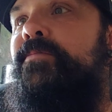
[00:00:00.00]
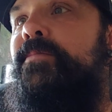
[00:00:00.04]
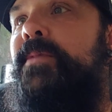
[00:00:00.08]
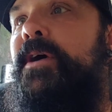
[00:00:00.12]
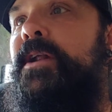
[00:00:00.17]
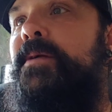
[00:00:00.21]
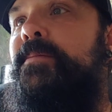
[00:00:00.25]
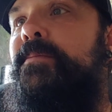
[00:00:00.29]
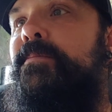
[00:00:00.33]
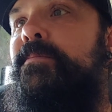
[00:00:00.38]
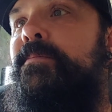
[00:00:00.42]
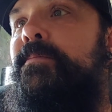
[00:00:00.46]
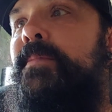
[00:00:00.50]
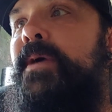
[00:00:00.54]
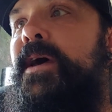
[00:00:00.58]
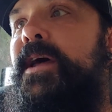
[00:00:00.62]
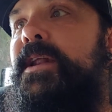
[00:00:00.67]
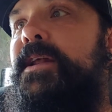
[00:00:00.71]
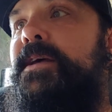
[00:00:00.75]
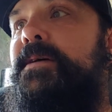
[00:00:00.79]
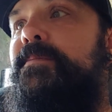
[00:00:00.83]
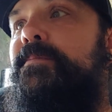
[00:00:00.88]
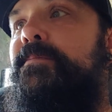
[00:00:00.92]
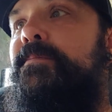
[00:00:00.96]

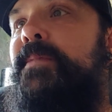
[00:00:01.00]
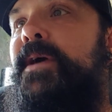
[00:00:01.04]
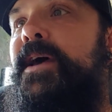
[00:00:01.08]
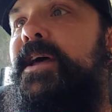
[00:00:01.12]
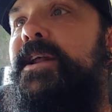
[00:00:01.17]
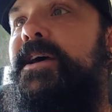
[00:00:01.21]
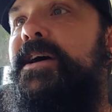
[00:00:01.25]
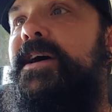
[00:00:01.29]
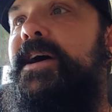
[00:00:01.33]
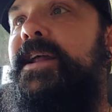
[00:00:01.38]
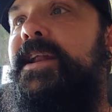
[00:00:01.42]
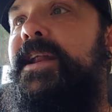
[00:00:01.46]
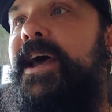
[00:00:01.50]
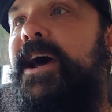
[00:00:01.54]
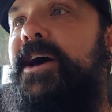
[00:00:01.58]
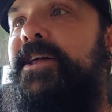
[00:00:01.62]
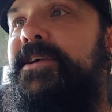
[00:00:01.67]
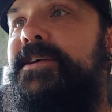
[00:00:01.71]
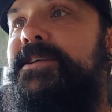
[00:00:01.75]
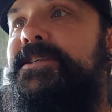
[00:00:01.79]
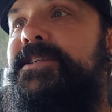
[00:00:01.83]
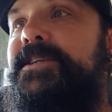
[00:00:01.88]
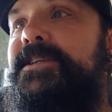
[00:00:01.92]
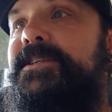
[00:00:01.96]

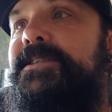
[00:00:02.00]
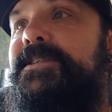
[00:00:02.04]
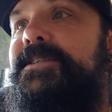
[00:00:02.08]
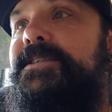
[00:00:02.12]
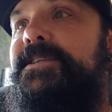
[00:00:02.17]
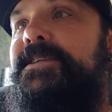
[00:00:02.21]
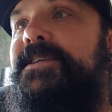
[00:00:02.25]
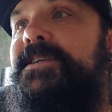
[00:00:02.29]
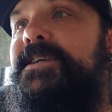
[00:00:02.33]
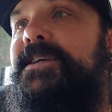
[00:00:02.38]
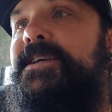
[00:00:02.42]
meta-analysis,